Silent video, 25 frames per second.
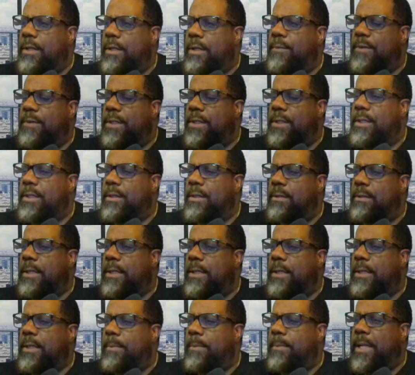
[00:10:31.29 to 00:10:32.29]
It was here,
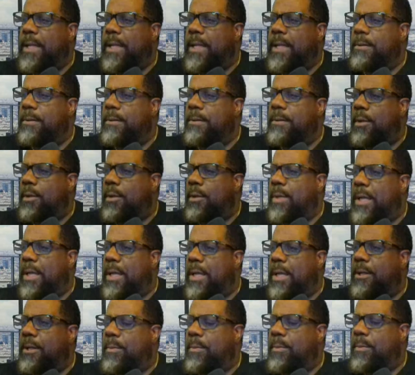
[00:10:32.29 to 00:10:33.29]
came down, came
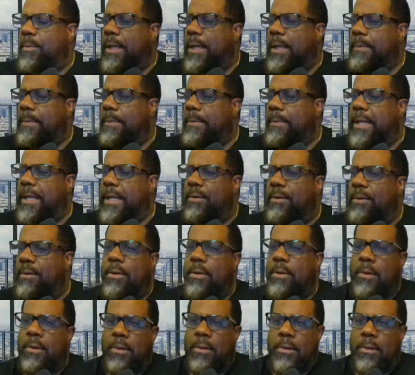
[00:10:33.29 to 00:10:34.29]
back up, came down.
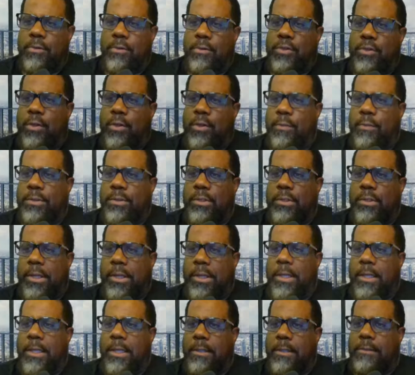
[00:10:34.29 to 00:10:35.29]
So it's
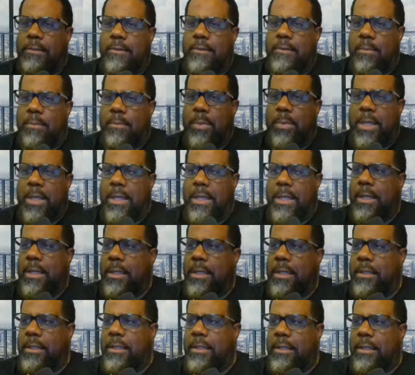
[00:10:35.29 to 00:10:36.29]
looking to
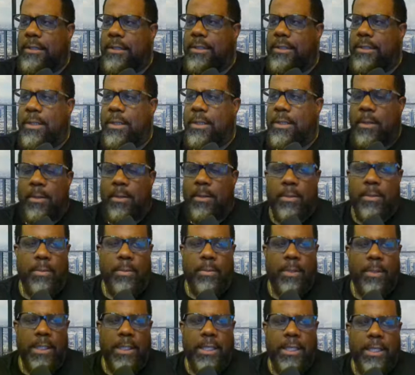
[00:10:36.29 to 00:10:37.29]
me that it's
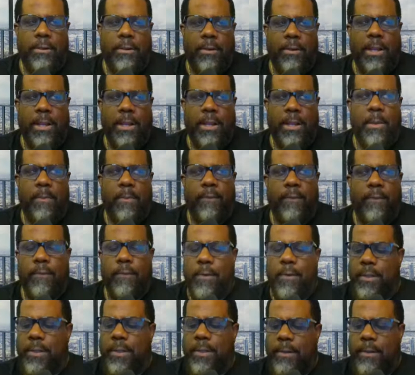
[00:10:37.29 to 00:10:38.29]
gearing up
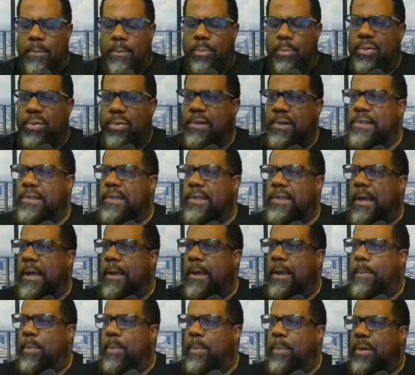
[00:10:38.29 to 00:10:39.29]
for another push
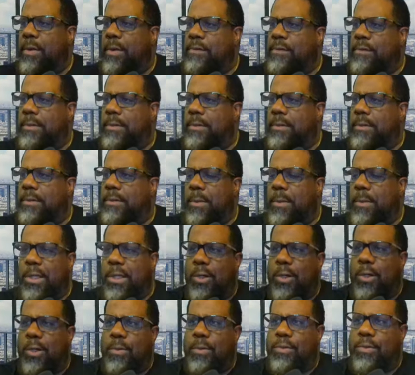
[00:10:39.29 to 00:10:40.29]
up. So let me
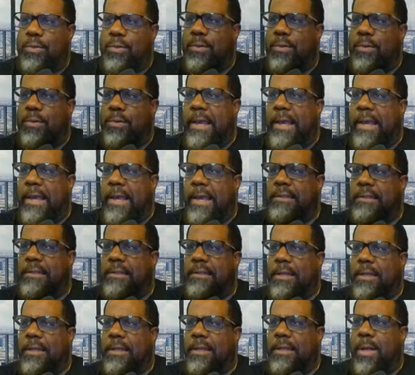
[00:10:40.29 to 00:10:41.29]
know what you guys
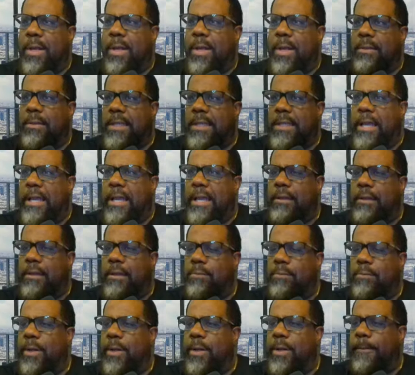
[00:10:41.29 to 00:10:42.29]
think about that
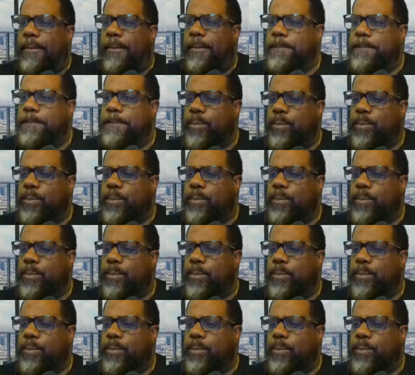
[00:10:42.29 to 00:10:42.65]
as well.